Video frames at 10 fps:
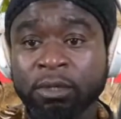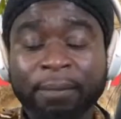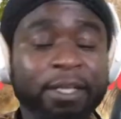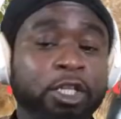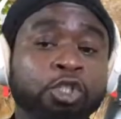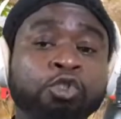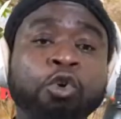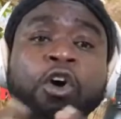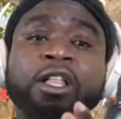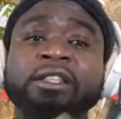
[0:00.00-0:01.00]
I mean, the
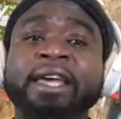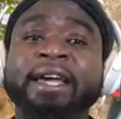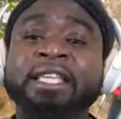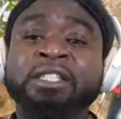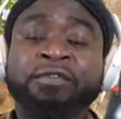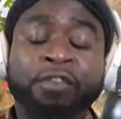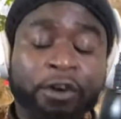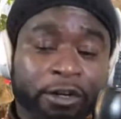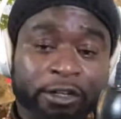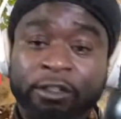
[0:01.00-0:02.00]
soil there is
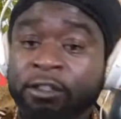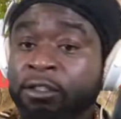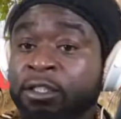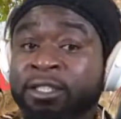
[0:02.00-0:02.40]
fertile,